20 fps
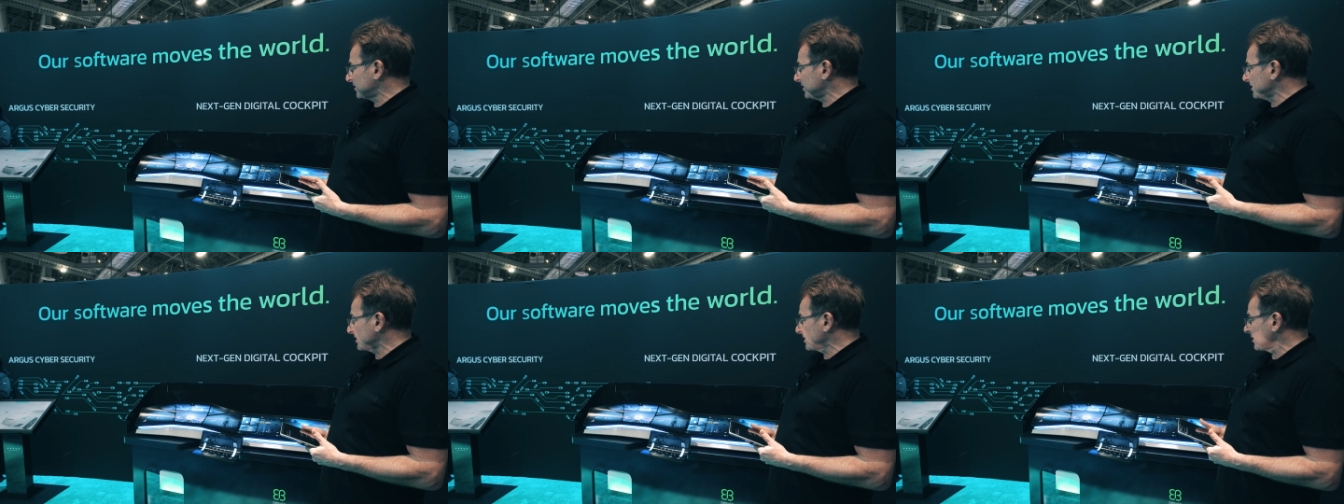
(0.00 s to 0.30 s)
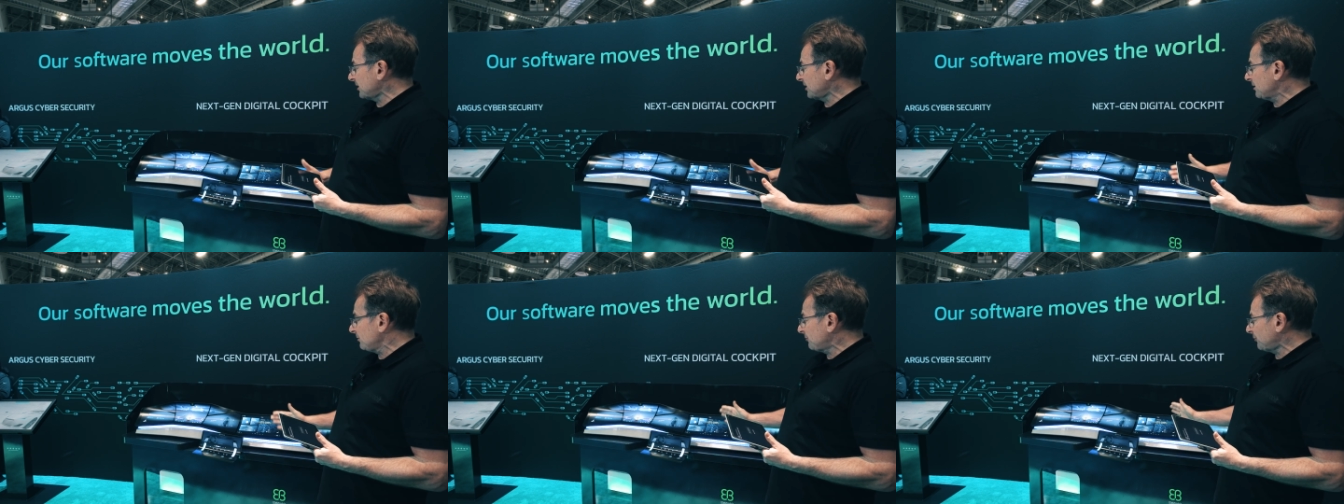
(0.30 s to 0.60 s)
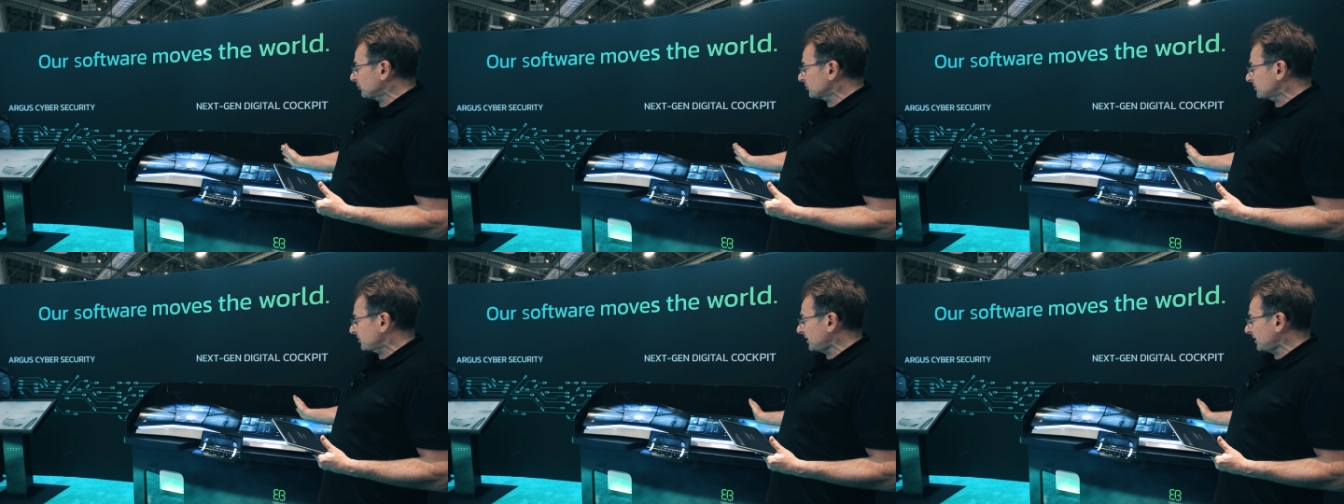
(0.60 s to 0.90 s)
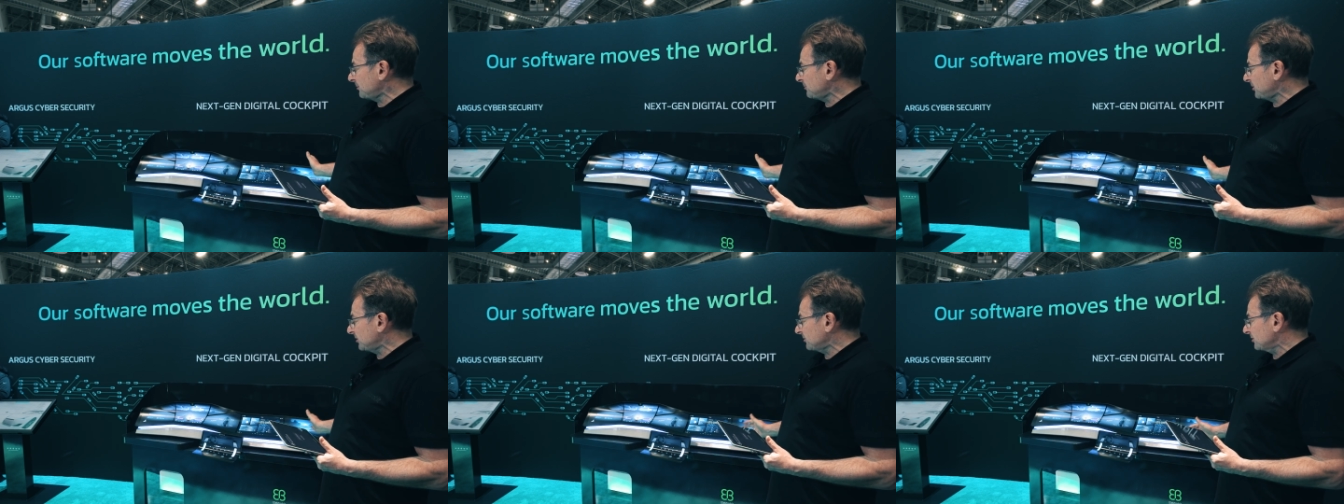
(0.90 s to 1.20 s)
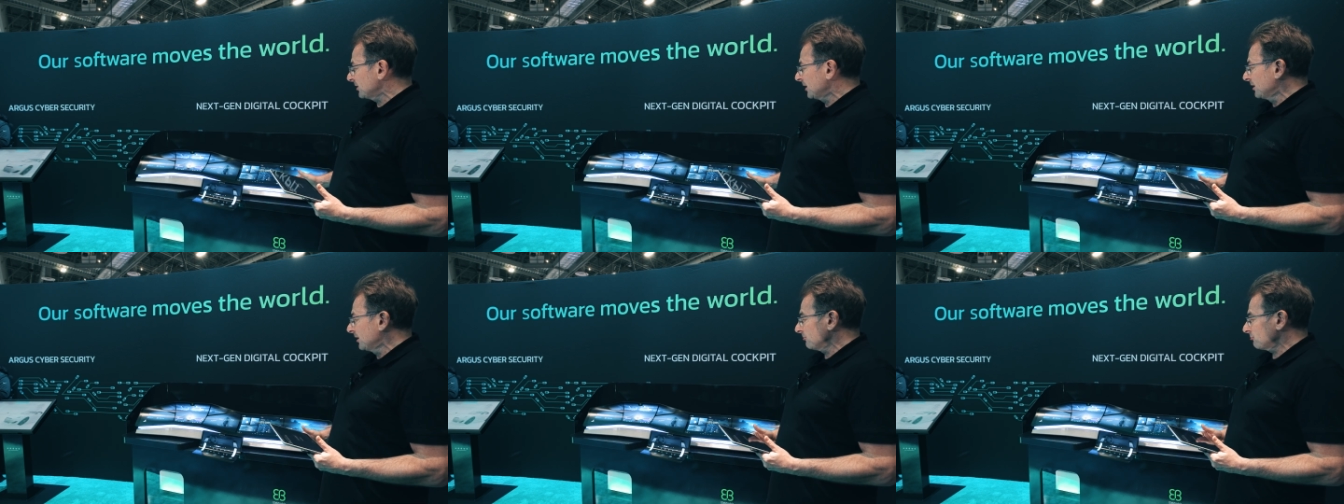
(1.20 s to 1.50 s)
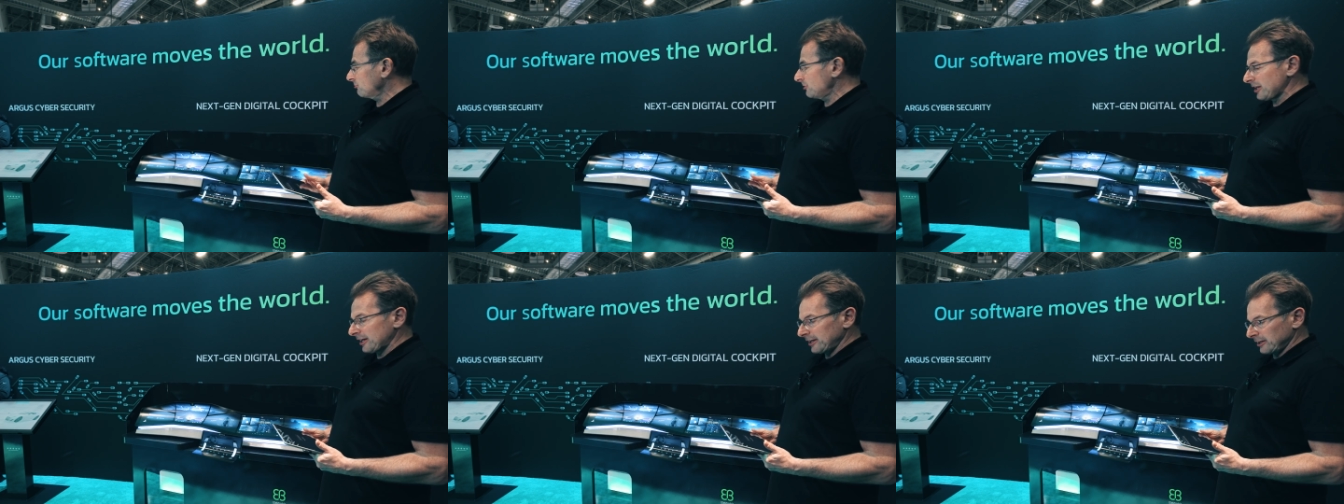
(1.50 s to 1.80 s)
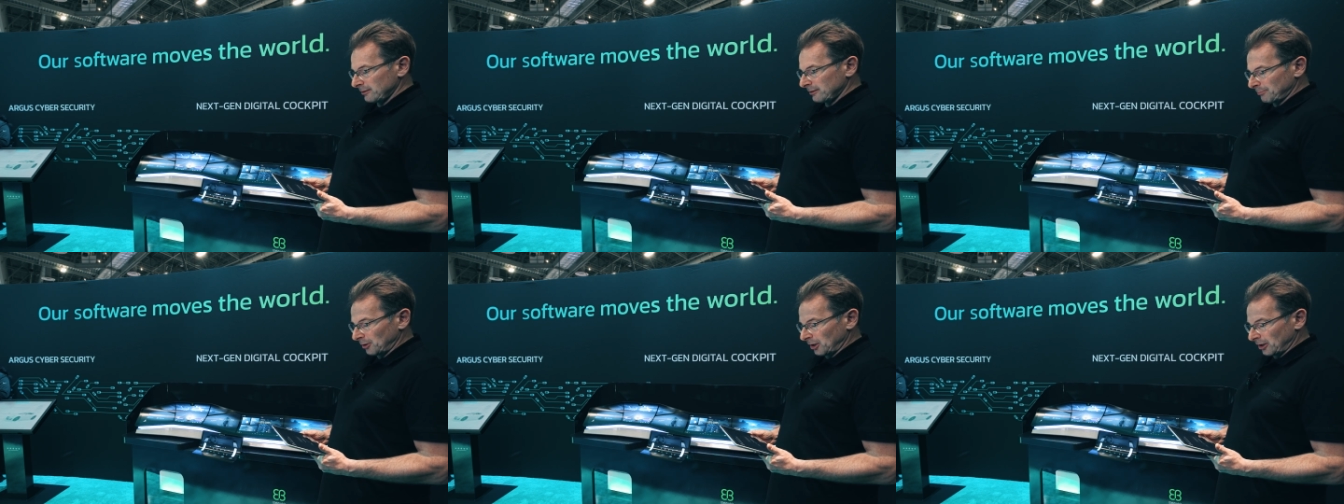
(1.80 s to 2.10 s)
these infotainment
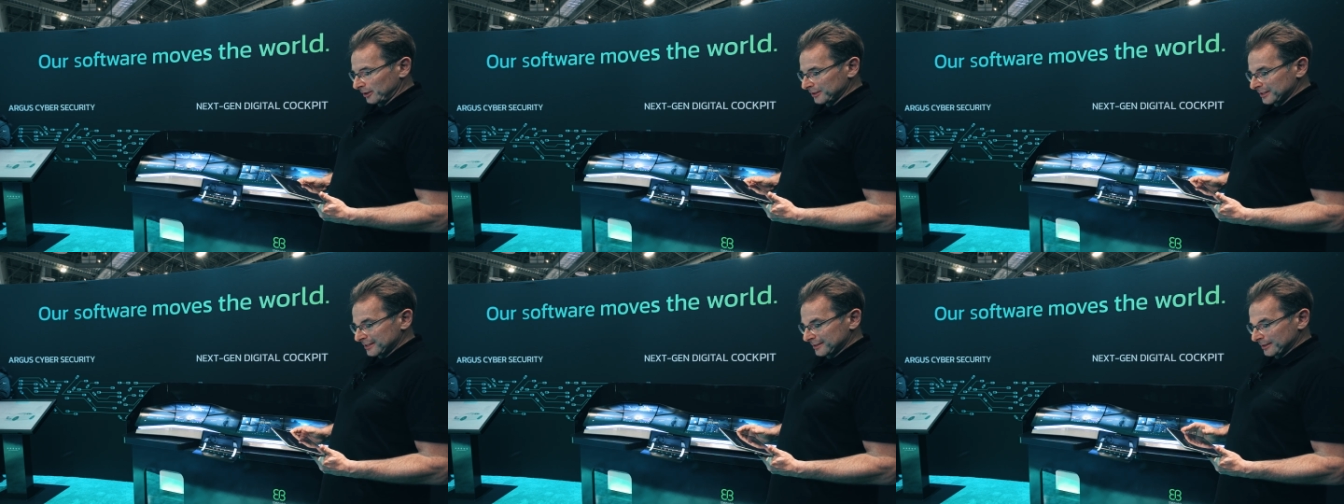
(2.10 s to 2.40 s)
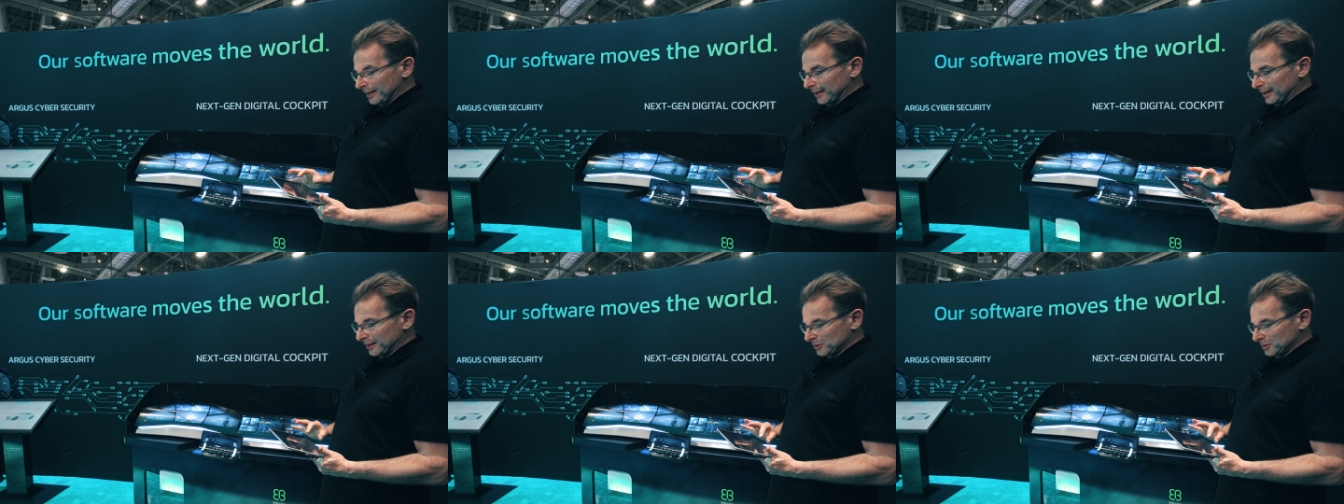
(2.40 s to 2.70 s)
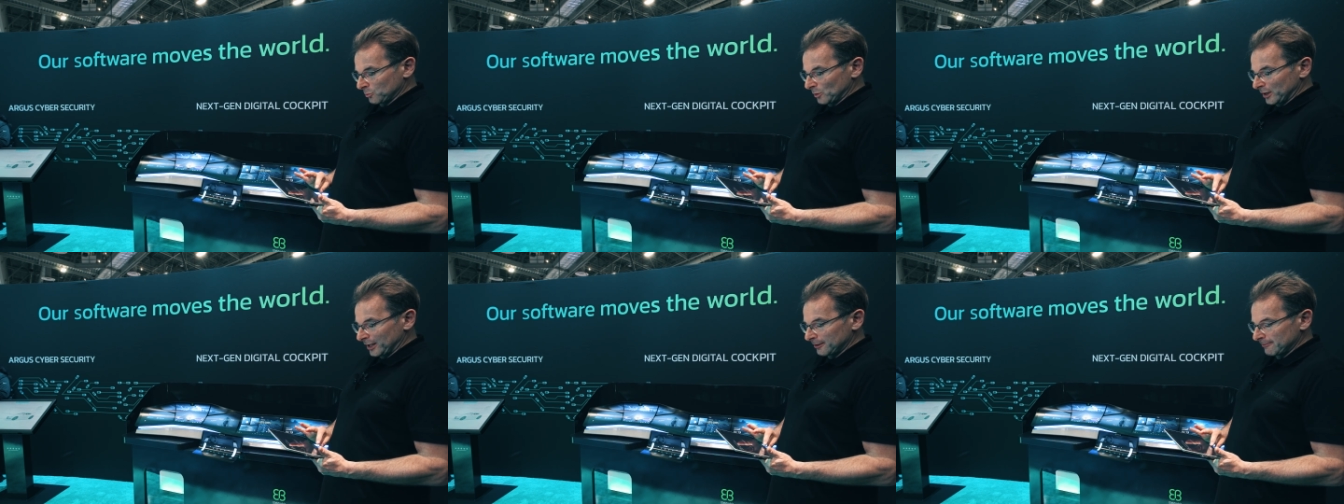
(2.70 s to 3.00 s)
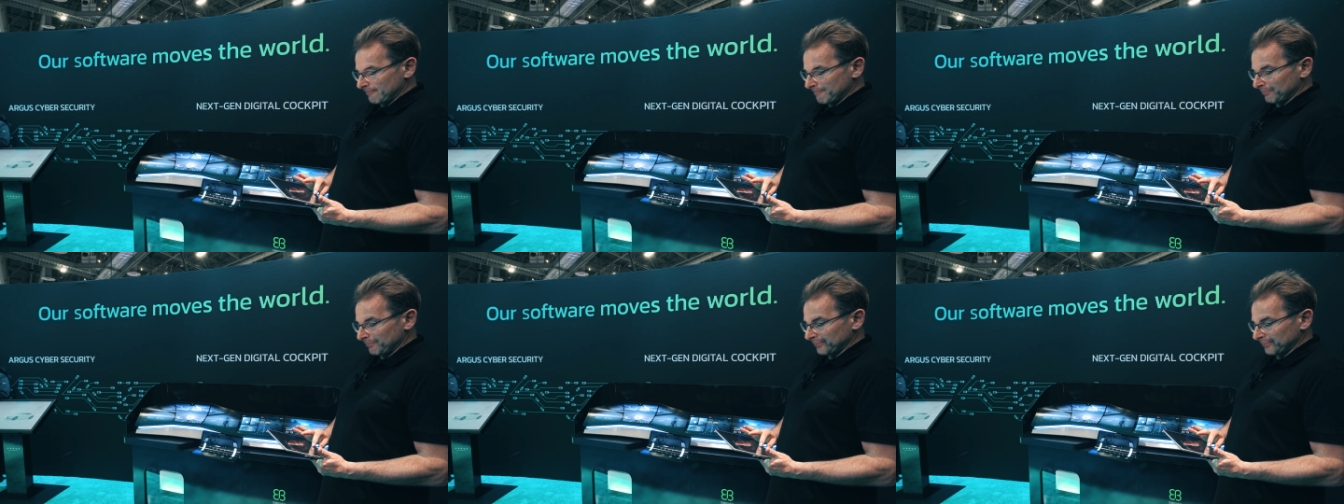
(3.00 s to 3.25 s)
related parts as well.